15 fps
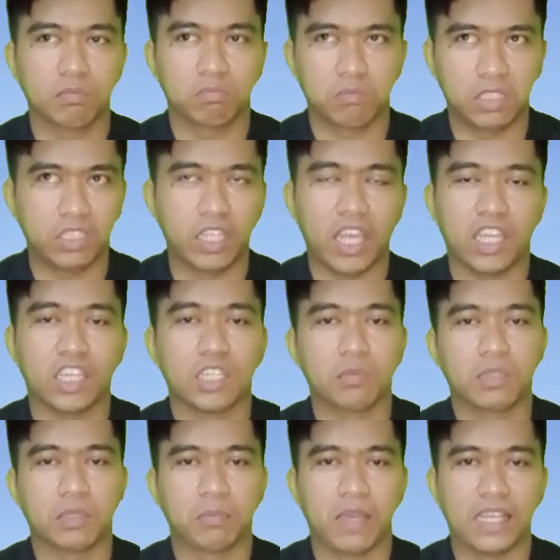in the
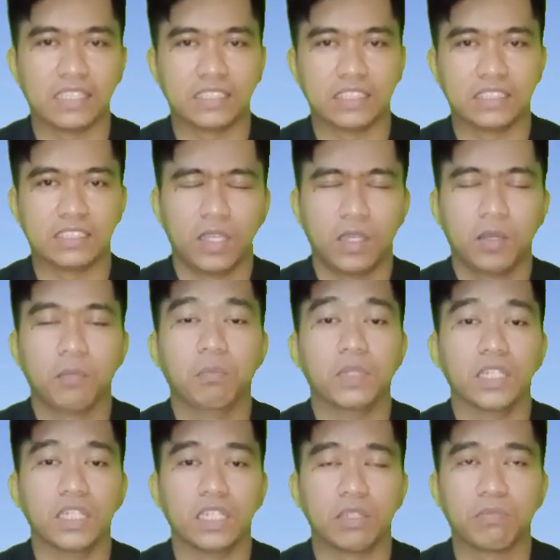economic basis.
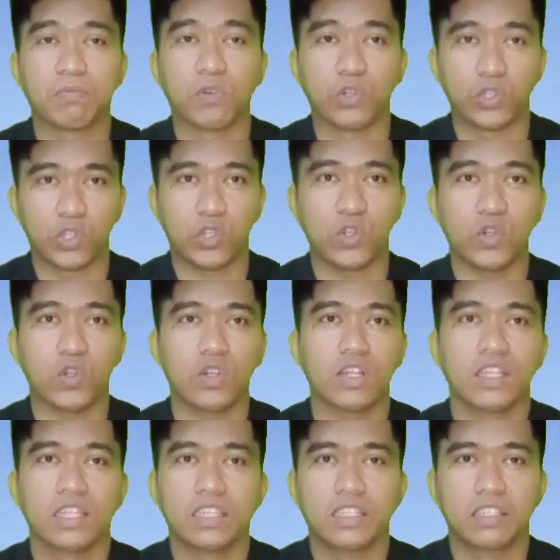But for sure,